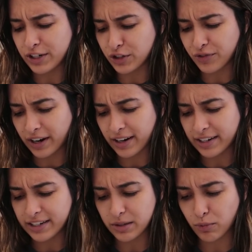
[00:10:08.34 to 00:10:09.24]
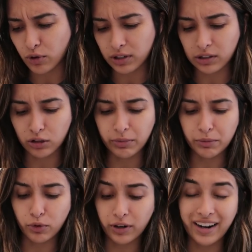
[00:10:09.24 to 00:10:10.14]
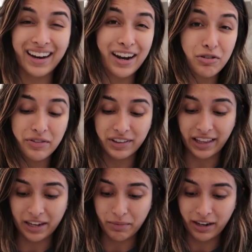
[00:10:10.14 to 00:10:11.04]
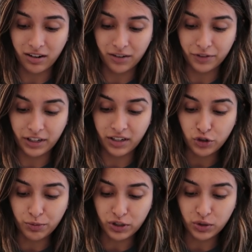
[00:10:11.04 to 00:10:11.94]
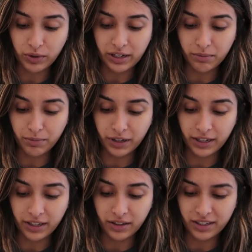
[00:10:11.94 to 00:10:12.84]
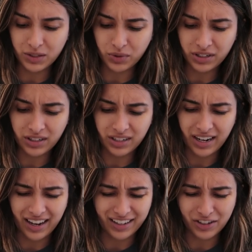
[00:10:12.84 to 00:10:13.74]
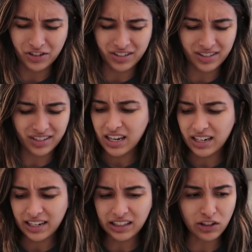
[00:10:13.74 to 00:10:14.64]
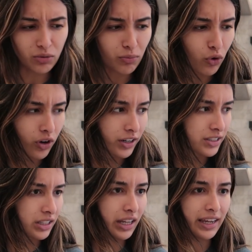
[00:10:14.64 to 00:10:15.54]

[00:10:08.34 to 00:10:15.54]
I do find I need to pour a little bit more, and I don't even like my coffee super sweet, but this one, yeah, you need a little more to,